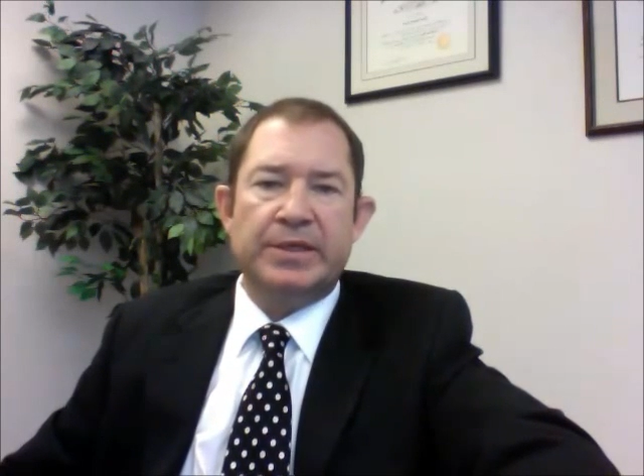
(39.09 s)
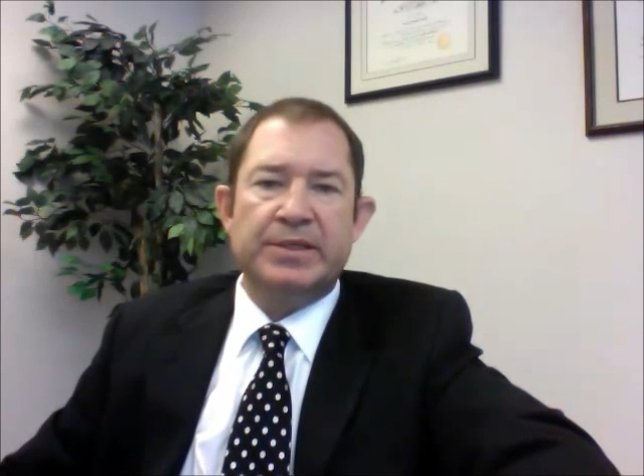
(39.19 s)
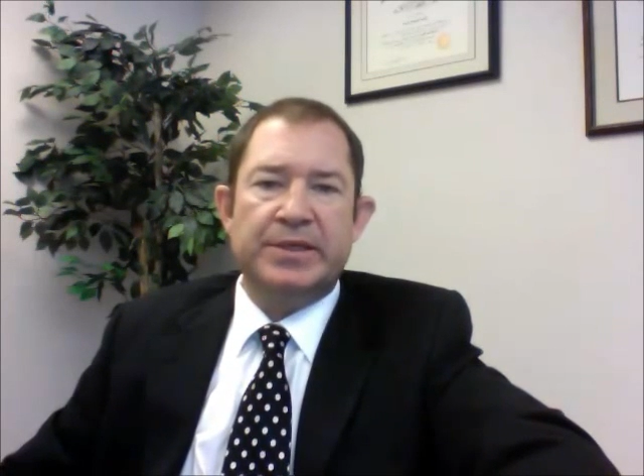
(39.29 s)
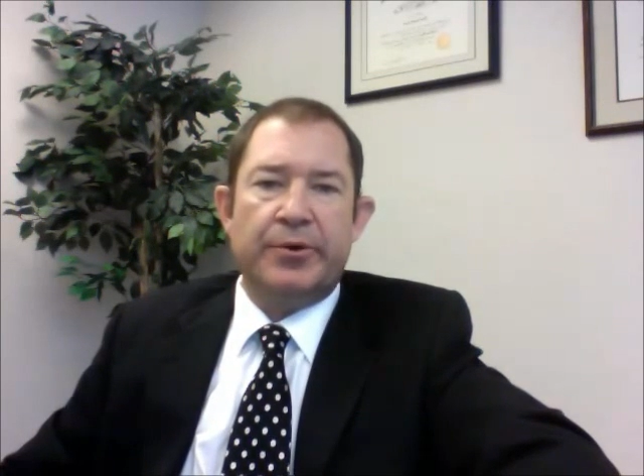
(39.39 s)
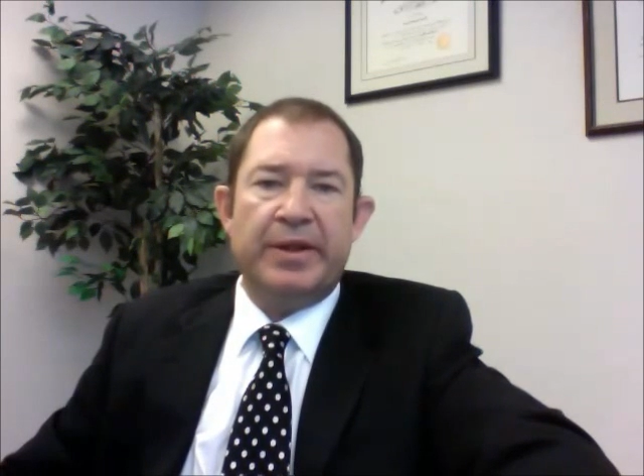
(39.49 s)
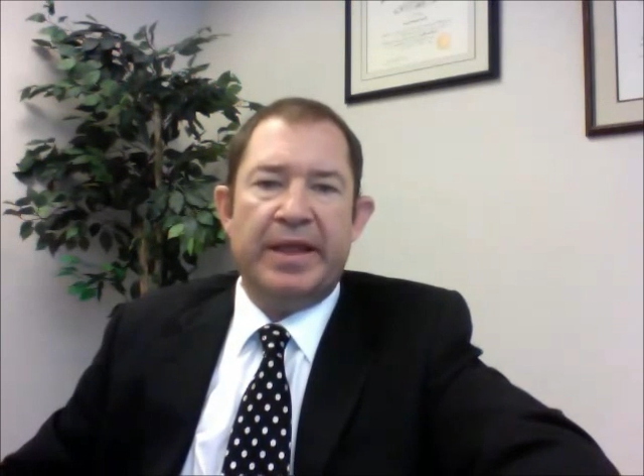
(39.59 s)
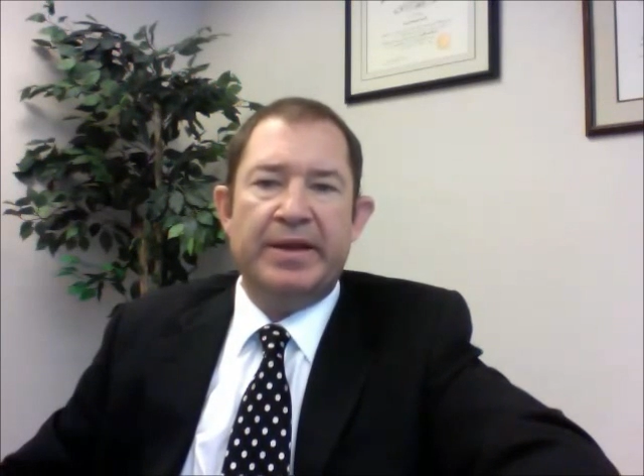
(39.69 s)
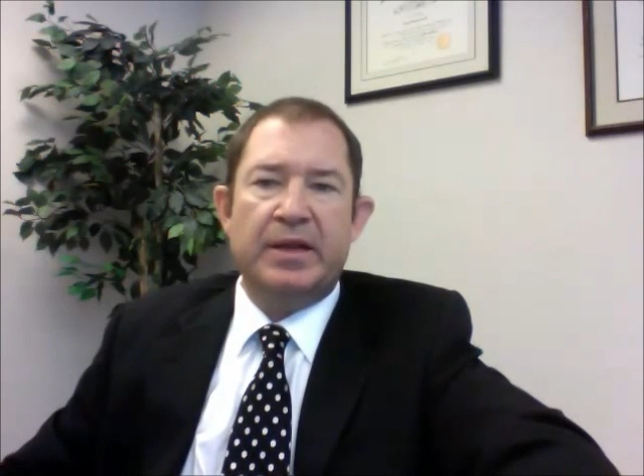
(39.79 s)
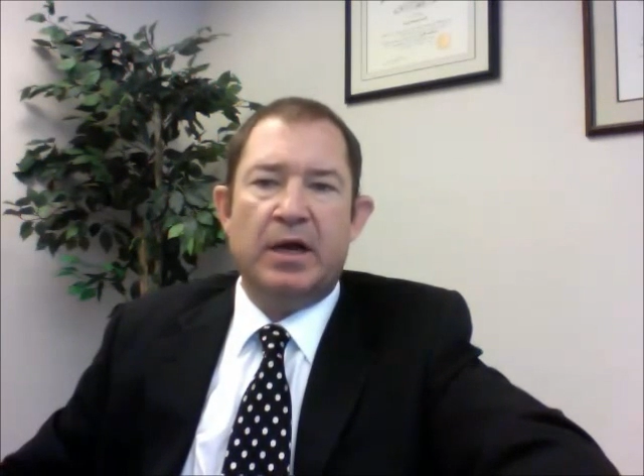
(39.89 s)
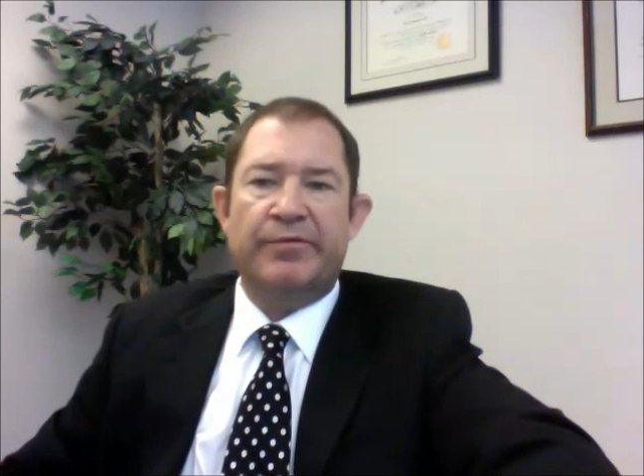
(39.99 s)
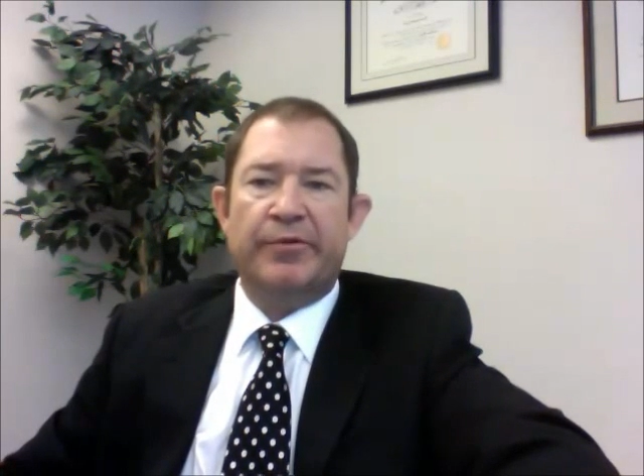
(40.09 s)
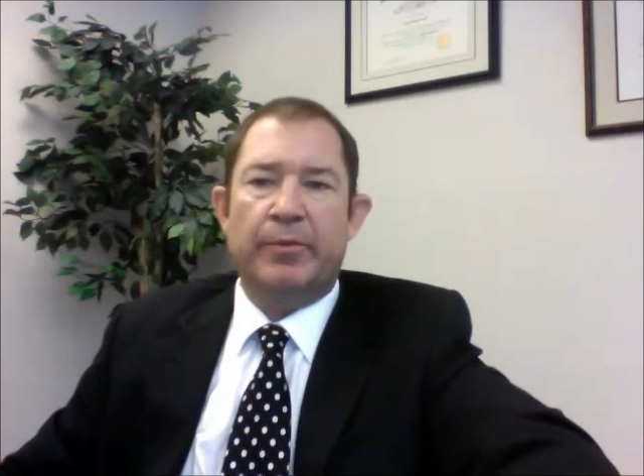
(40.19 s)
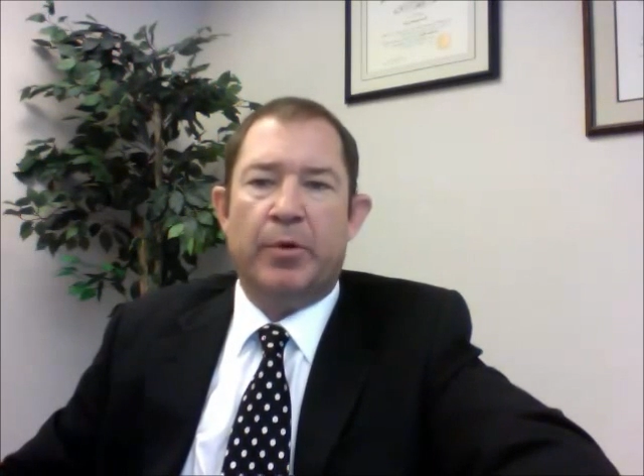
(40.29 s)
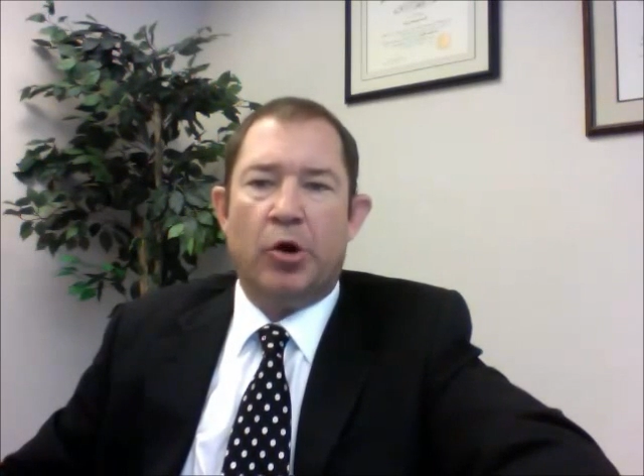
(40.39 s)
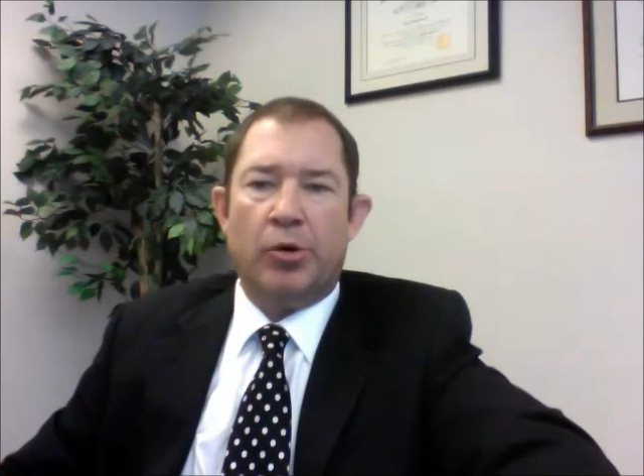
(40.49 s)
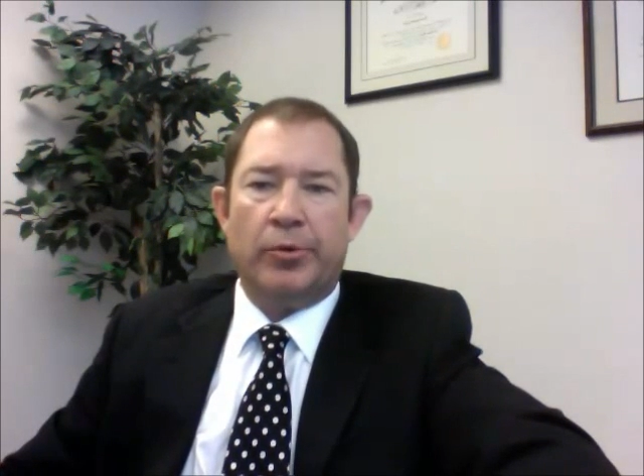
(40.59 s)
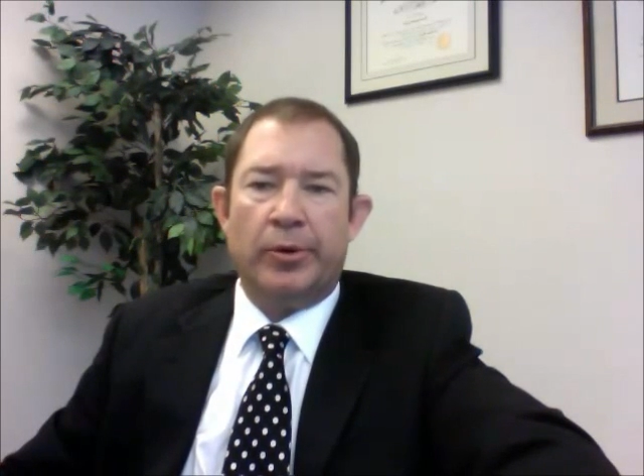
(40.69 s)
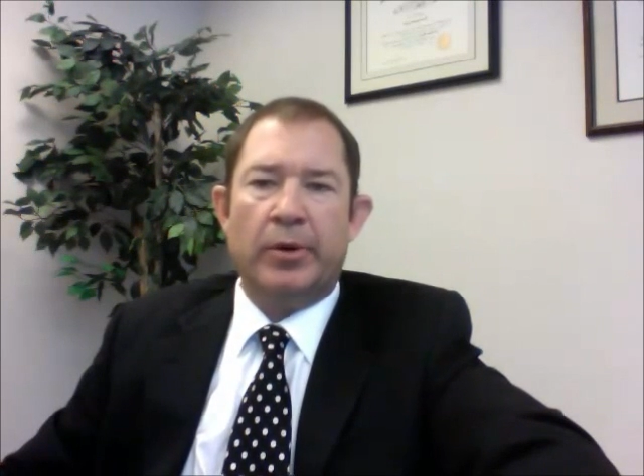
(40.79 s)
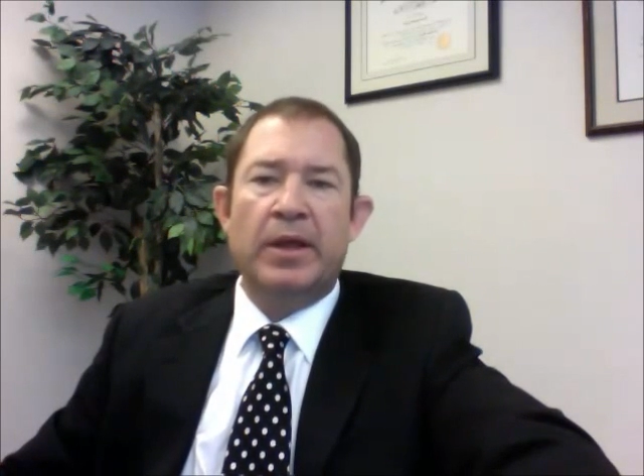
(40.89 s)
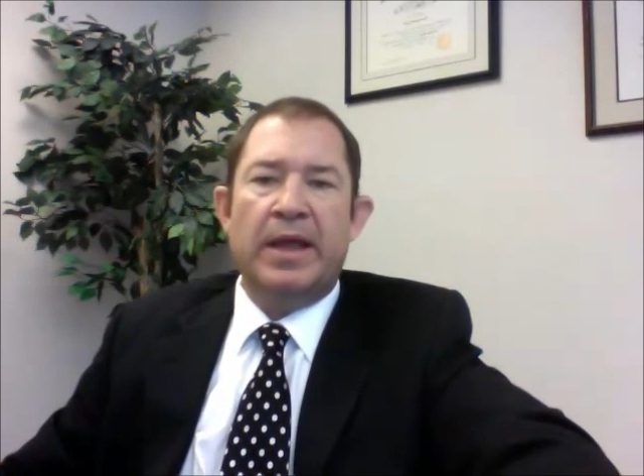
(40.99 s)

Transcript: considered income for the borrower